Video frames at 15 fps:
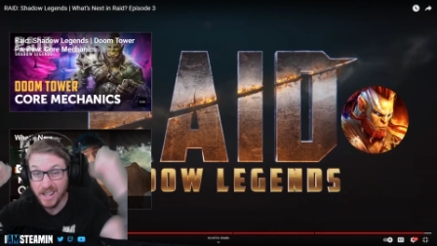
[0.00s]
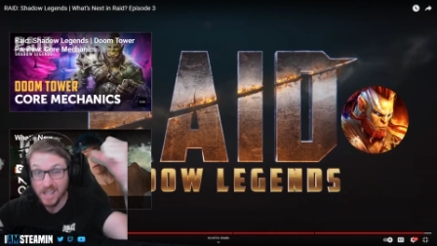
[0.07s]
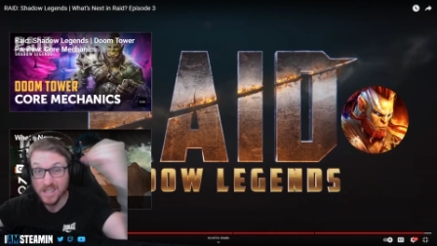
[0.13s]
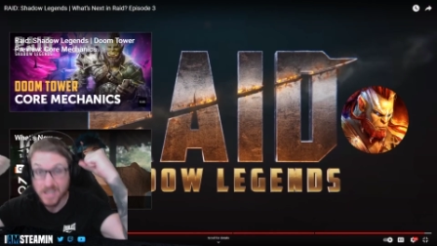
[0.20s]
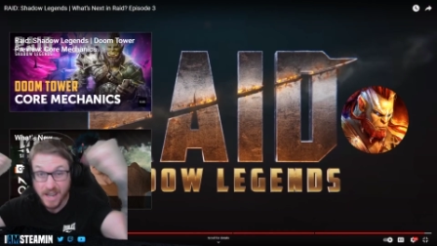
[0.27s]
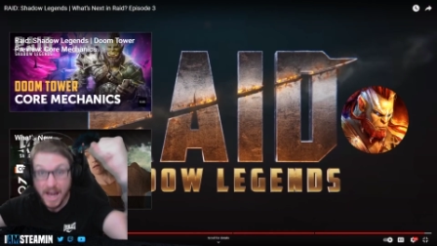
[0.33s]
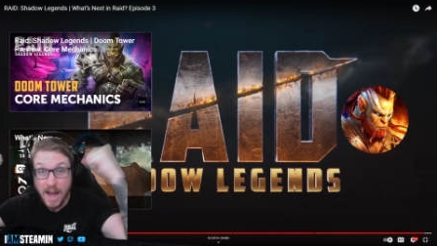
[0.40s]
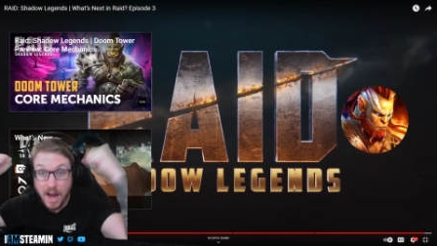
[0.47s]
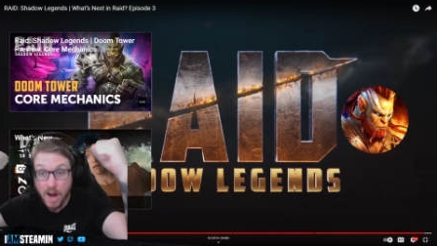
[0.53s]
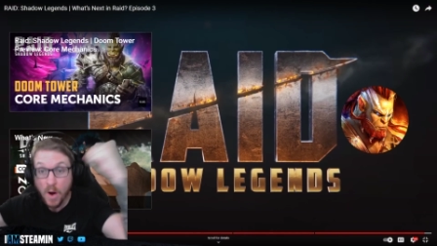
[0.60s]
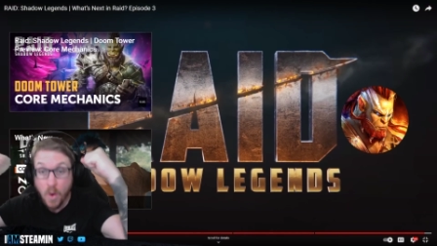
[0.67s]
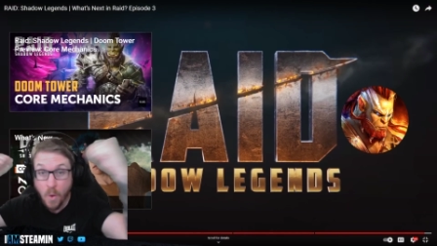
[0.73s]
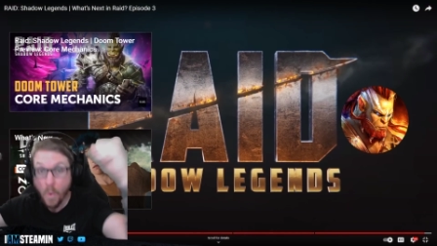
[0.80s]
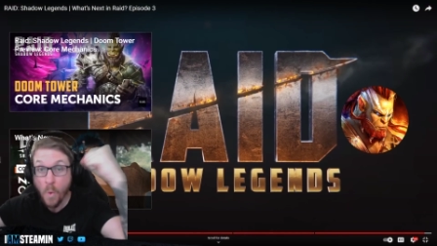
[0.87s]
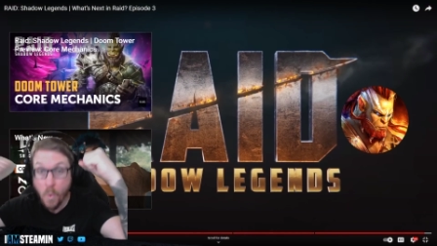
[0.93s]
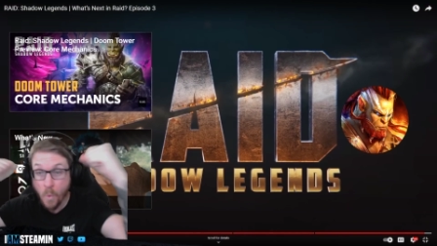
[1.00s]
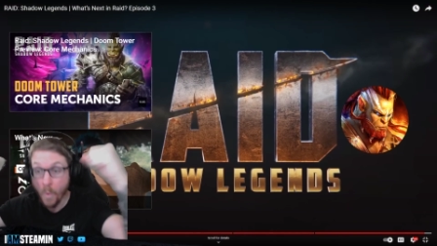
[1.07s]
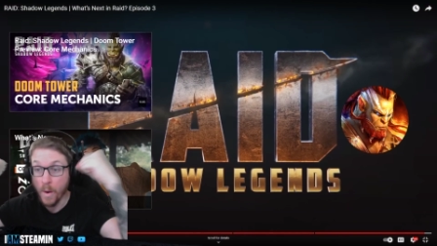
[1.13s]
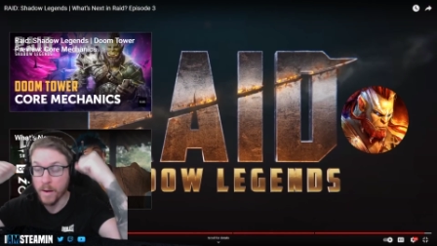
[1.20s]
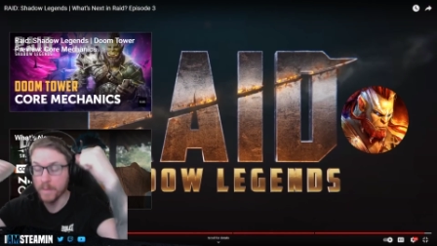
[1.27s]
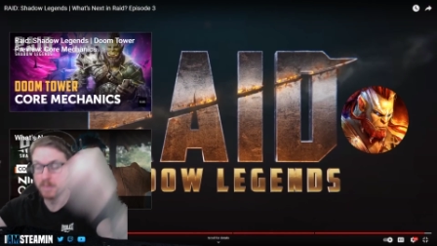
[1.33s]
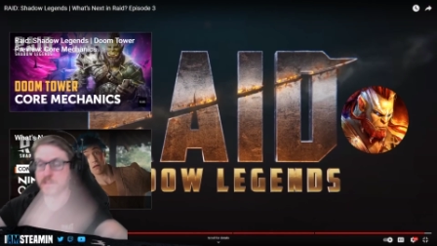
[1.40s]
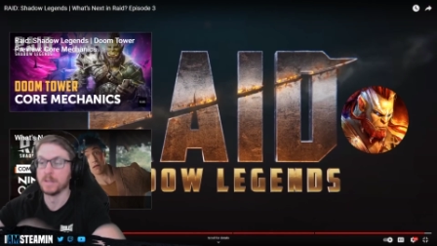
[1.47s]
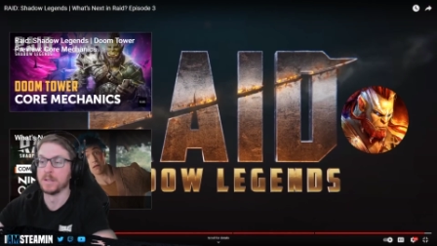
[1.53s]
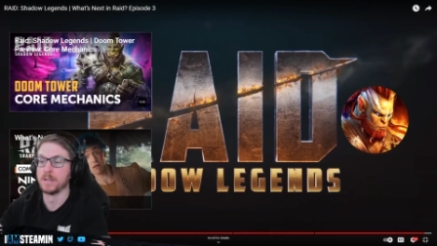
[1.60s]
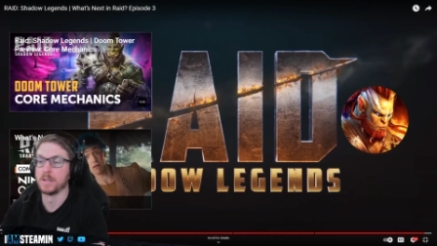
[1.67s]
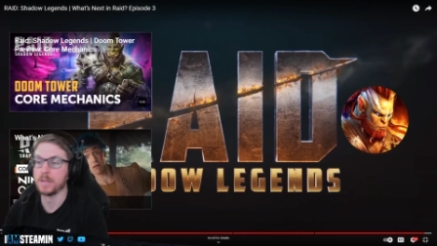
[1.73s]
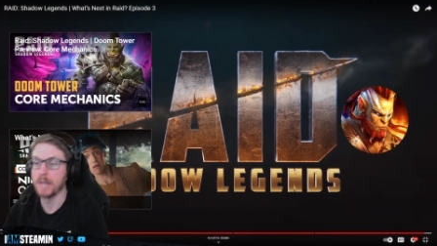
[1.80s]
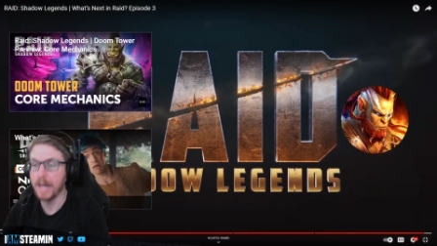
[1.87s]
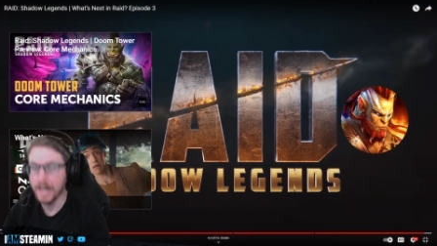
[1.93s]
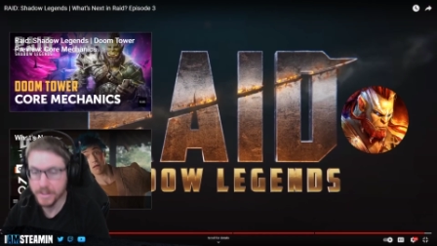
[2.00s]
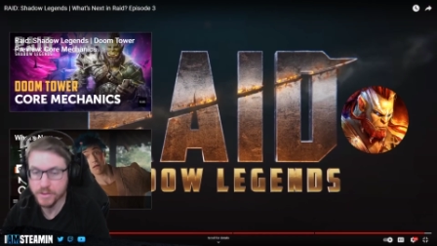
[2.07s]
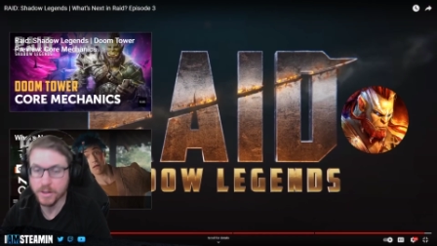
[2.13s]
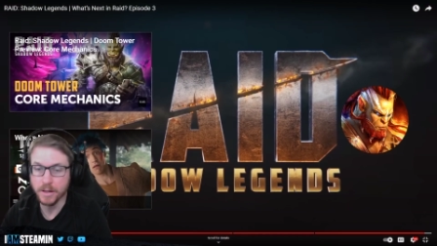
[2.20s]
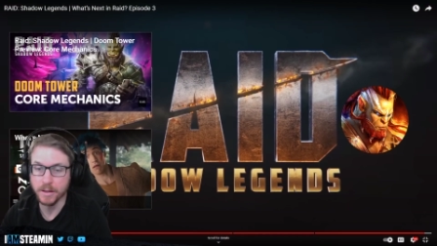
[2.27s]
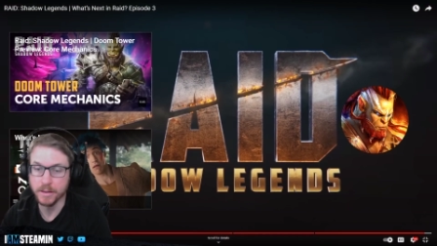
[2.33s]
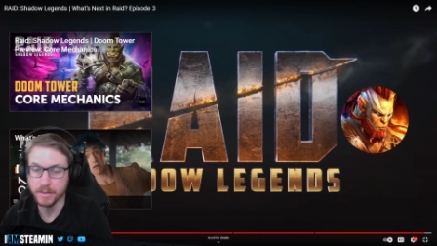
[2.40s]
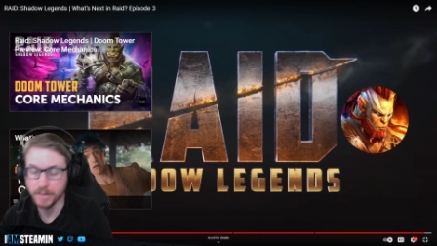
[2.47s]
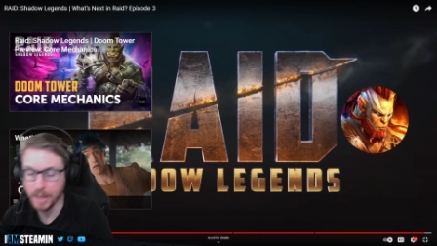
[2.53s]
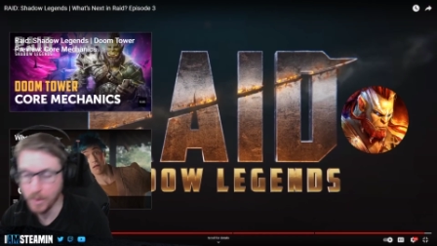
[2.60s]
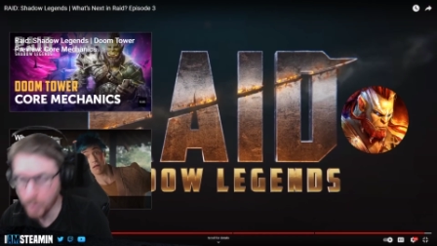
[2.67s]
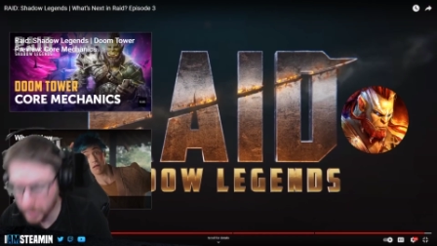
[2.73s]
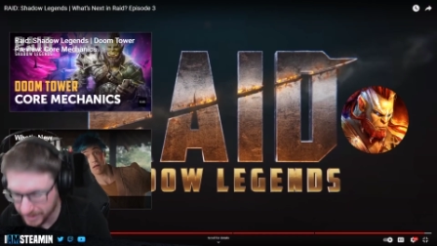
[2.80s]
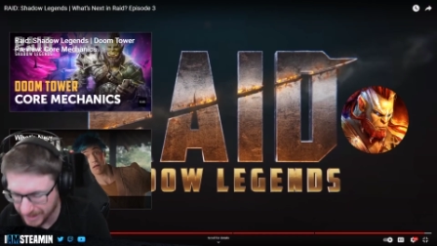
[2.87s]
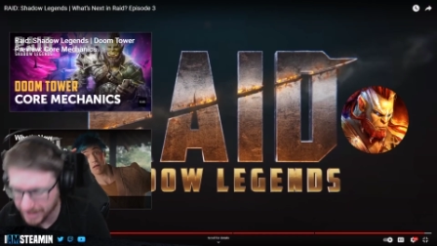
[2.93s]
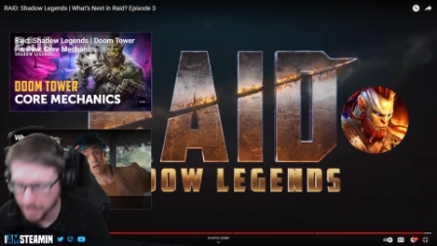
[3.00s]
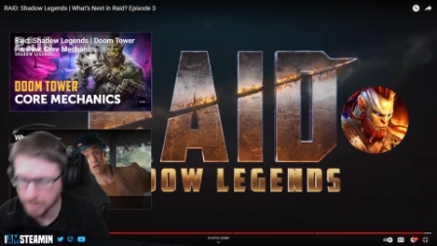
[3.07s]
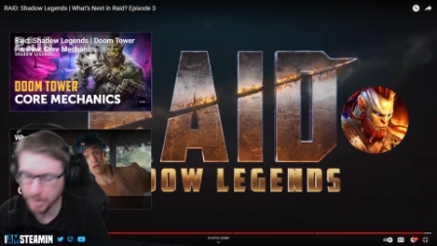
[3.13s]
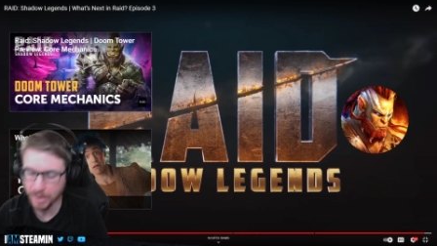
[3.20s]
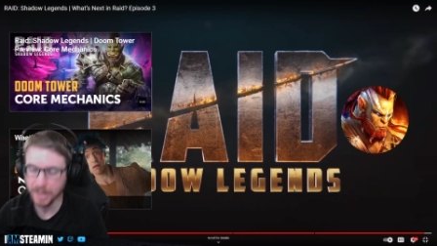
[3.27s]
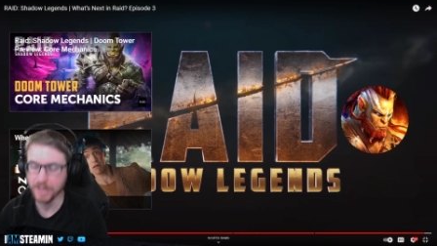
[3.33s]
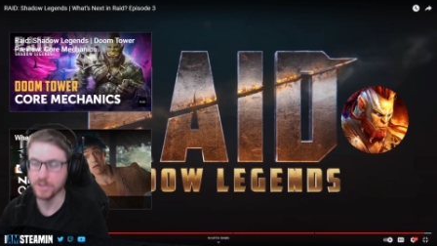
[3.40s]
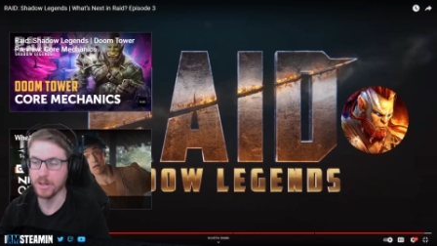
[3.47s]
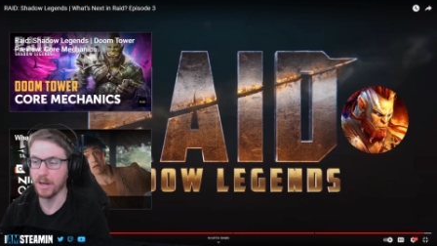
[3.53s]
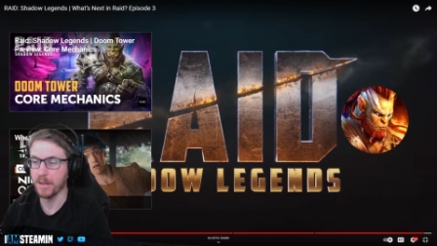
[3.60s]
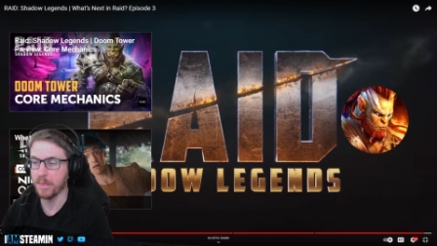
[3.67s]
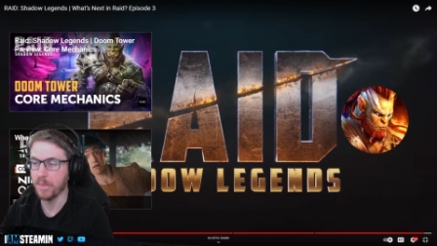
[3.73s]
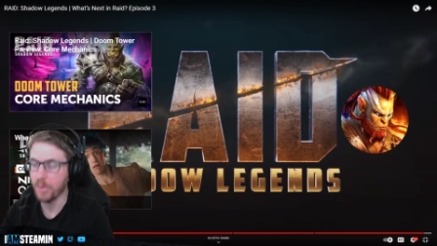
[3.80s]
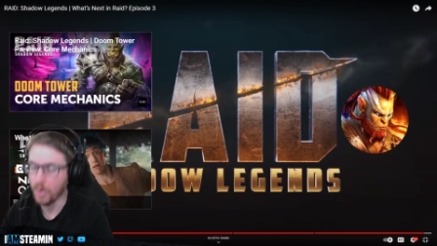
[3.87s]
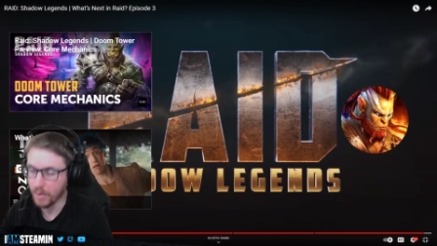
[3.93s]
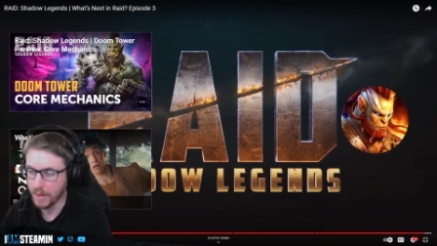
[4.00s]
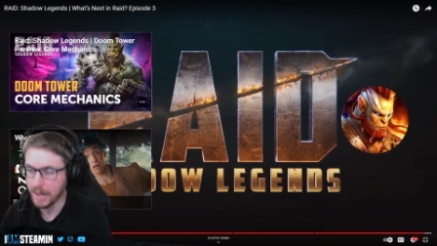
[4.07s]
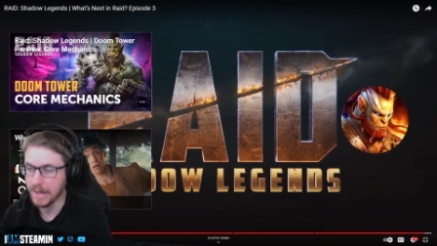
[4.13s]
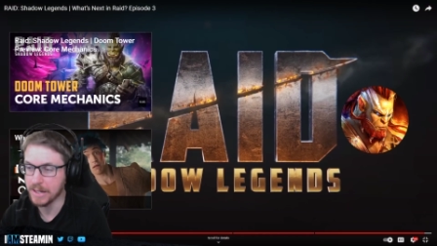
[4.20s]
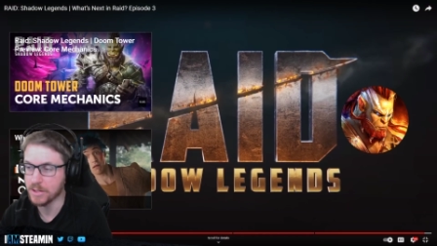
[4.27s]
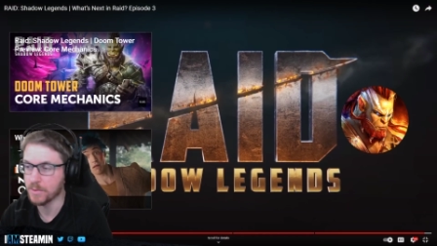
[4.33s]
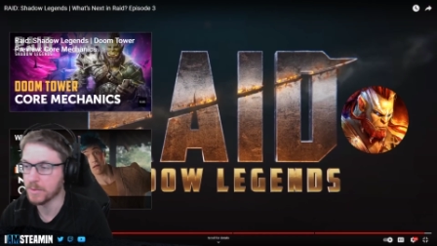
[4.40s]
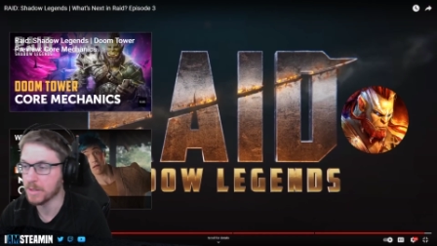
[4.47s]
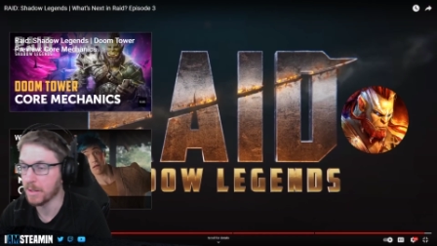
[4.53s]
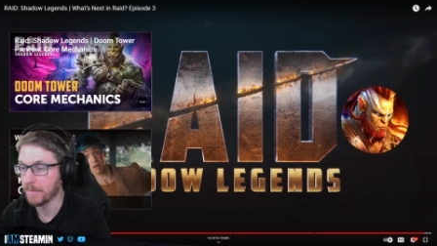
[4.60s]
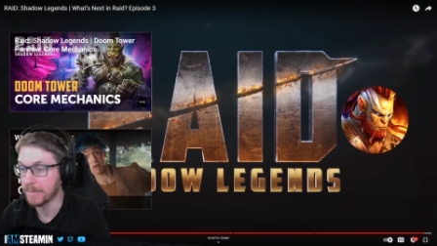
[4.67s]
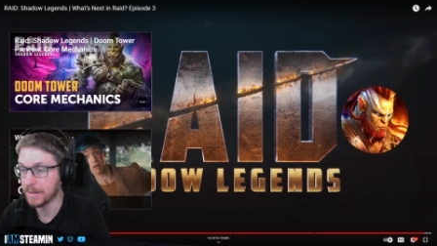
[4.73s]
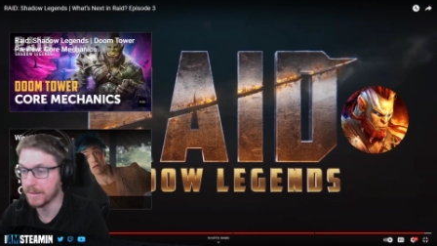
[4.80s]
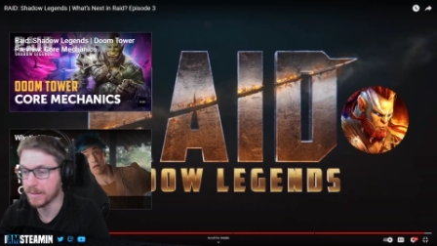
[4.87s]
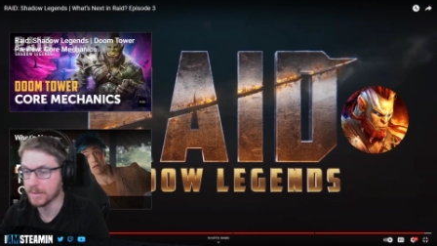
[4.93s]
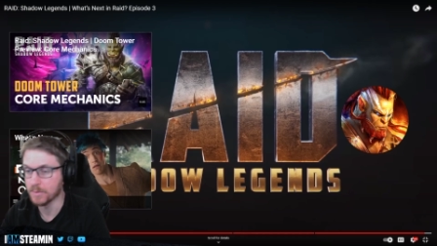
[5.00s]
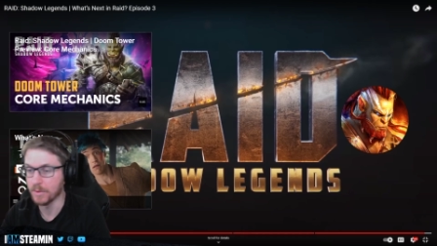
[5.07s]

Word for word: us now! Hydra. I want to hear about Hydra. Thought the Hydra was coming in this